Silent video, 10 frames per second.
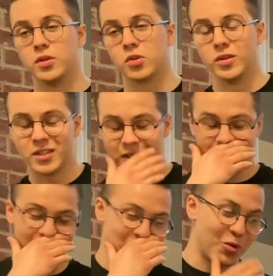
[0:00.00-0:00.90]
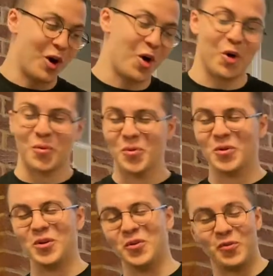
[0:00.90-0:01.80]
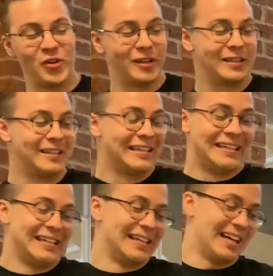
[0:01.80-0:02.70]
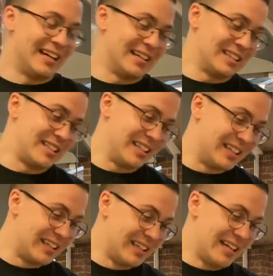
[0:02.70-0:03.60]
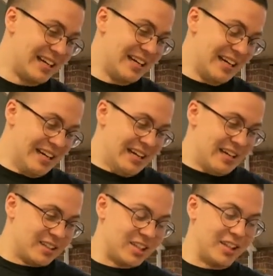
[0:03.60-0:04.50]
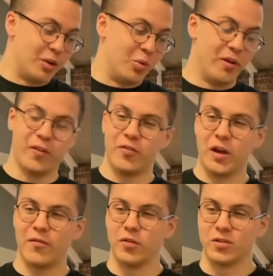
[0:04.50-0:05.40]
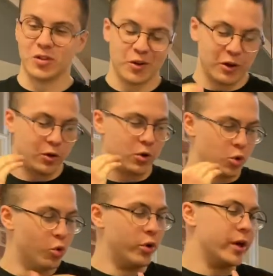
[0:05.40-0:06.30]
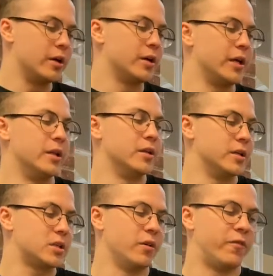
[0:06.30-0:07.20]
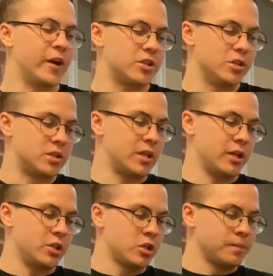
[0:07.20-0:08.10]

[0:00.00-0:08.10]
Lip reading: So it's quite a horrible little thing to deal with if you haven't caught it in its infection stage.